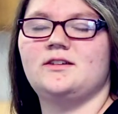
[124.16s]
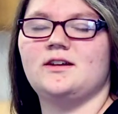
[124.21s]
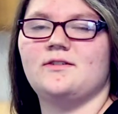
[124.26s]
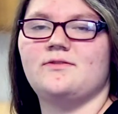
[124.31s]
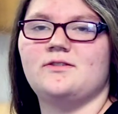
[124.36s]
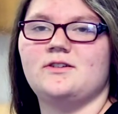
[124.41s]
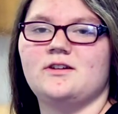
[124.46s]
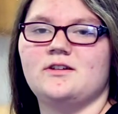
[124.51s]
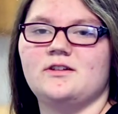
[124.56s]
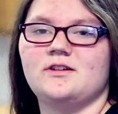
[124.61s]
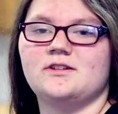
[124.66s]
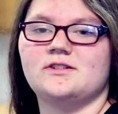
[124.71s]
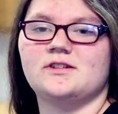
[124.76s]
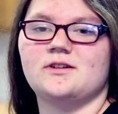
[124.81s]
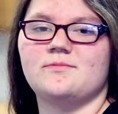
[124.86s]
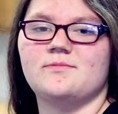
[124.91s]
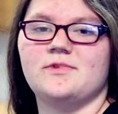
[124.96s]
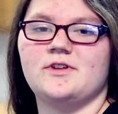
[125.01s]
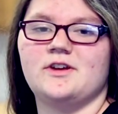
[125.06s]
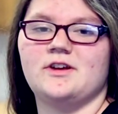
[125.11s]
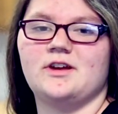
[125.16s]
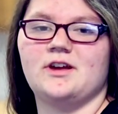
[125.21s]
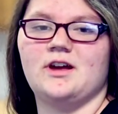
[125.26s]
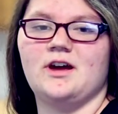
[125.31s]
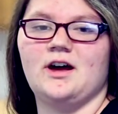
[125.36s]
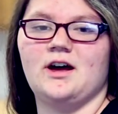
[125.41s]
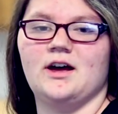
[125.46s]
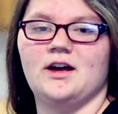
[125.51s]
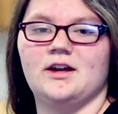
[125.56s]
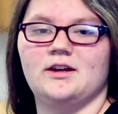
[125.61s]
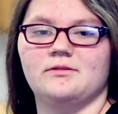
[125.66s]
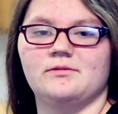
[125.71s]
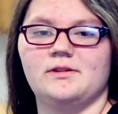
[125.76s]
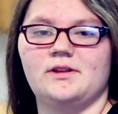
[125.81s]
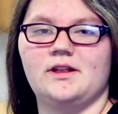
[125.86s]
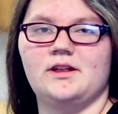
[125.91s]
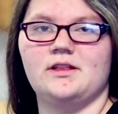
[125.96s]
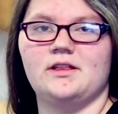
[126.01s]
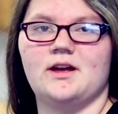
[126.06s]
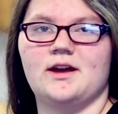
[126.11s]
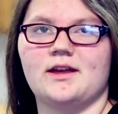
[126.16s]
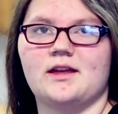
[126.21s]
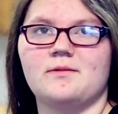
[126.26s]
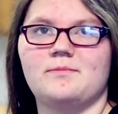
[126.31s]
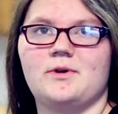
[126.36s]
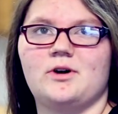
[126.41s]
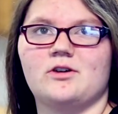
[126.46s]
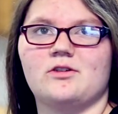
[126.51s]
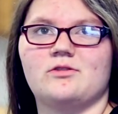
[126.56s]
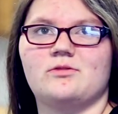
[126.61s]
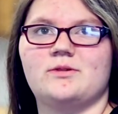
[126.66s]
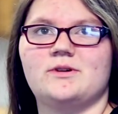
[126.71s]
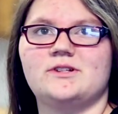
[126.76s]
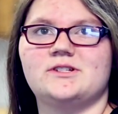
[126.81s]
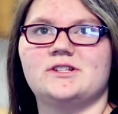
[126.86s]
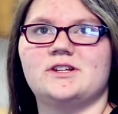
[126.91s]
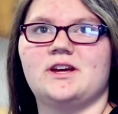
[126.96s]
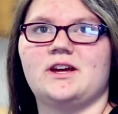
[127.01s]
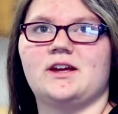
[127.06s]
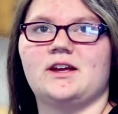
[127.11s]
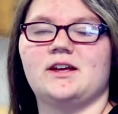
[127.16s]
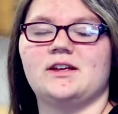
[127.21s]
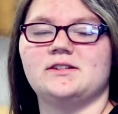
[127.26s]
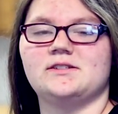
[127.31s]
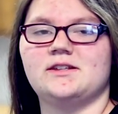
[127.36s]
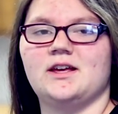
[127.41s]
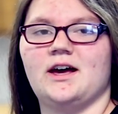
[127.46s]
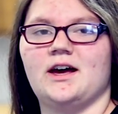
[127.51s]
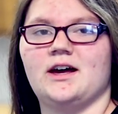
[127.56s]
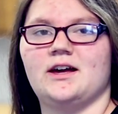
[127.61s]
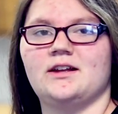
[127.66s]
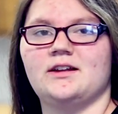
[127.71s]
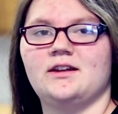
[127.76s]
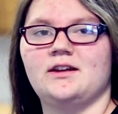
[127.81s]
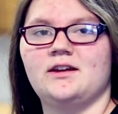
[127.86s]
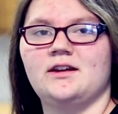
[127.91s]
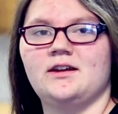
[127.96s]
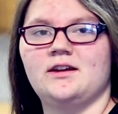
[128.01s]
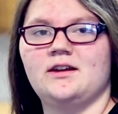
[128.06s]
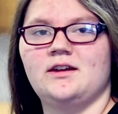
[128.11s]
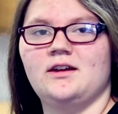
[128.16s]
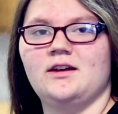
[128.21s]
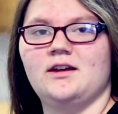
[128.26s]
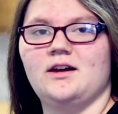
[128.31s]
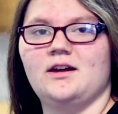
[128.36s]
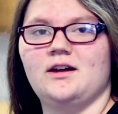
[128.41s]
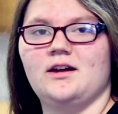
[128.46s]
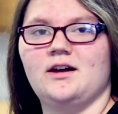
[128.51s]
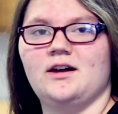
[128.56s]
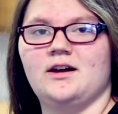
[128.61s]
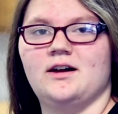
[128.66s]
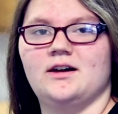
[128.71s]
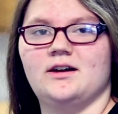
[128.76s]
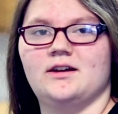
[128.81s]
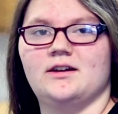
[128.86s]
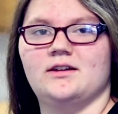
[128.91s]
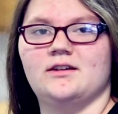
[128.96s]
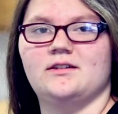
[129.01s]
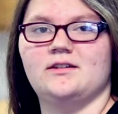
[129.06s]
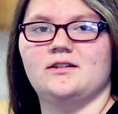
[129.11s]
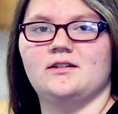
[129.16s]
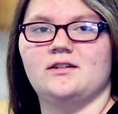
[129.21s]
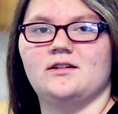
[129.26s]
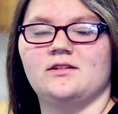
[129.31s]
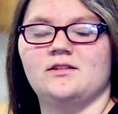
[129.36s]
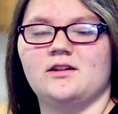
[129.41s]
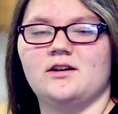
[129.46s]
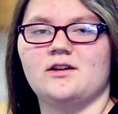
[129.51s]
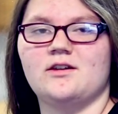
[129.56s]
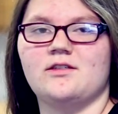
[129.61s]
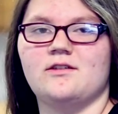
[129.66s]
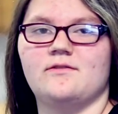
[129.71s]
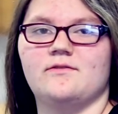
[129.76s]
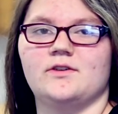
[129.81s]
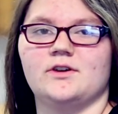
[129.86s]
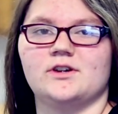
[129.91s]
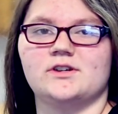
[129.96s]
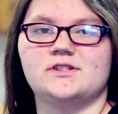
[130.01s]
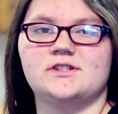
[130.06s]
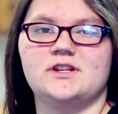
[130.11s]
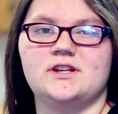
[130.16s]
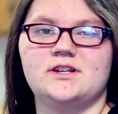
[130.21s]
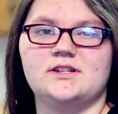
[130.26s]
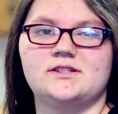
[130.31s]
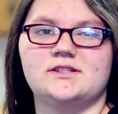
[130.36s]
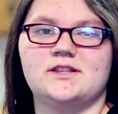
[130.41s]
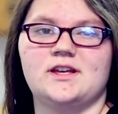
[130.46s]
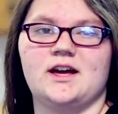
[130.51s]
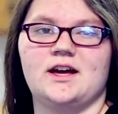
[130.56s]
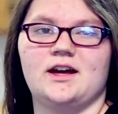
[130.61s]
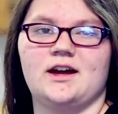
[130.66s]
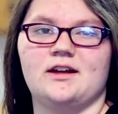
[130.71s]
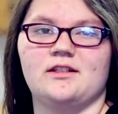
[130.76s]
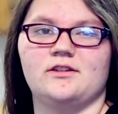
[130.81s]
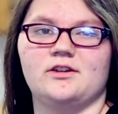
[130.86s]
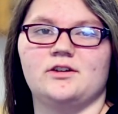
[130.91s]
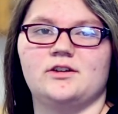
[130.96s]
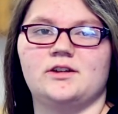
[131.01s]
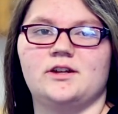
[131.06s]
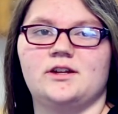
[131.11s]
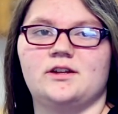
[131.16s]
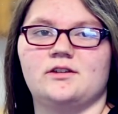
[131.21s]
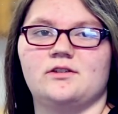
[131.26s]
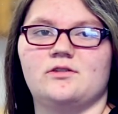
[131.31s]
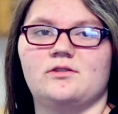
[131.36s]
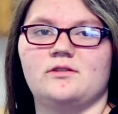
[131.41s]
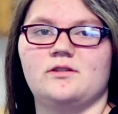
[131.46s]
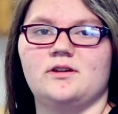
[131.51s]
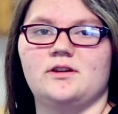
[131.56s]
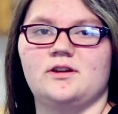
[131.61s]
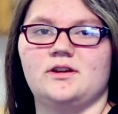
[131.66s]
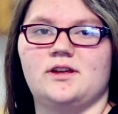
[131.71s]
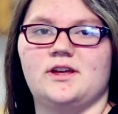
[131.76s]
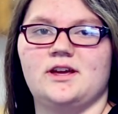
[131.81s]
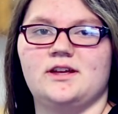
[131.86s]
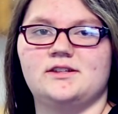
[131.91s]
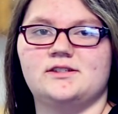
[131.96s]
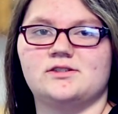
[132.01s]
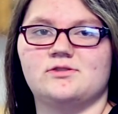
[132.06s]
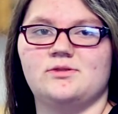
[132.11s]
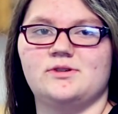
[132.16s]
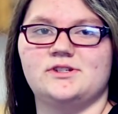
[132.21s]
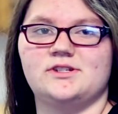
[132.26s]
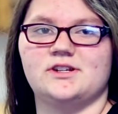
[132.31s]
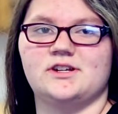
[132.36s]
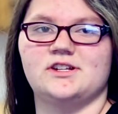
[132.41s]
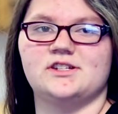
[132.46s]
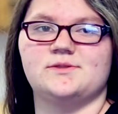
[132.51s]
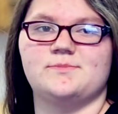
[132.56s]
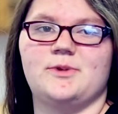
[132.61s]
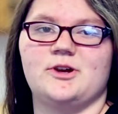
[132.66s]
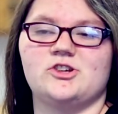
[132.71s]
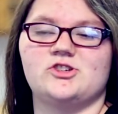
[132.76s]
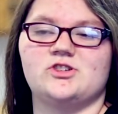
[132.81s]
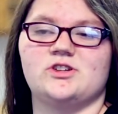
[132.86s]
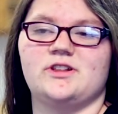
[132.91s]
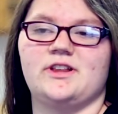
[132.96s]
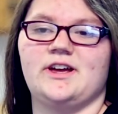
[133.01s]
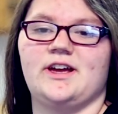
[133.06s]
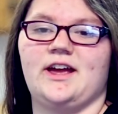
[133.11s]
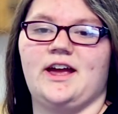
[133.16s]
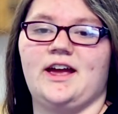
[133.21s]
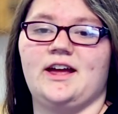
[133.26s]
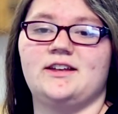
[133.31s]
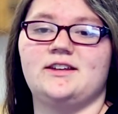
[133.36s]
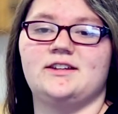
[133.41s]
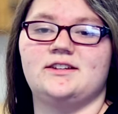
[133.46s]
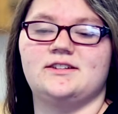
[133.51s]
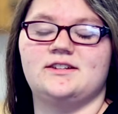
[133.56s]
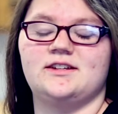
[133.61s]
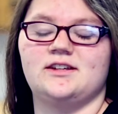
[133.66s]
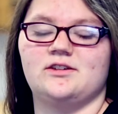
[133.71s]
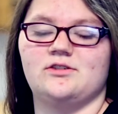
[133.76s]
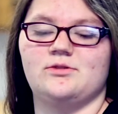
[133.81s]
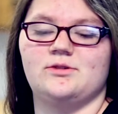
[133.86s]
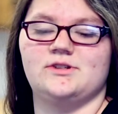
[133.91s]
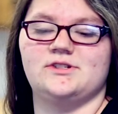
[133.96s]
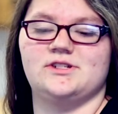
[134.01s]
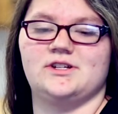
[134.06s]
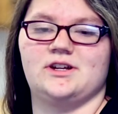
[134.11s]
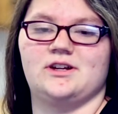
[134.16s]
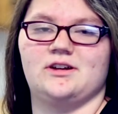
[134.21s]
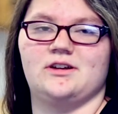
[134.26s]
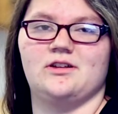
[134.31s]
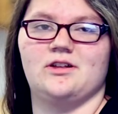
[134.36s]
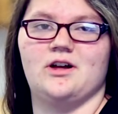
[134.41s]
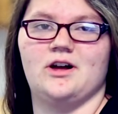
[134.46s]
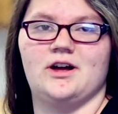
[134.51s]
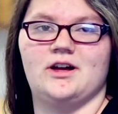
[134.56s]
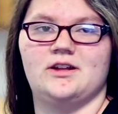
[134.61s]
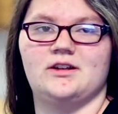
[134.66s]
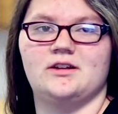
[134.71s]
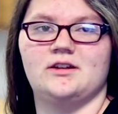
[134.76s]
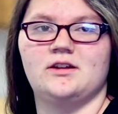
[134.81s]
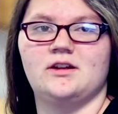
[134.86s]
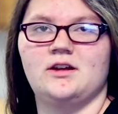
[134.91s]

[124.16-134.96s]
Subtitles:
Definitely something I really like about quizzing is that a lot of the verses that I learn in kids quizzing especially, and in teen quizzing a lot,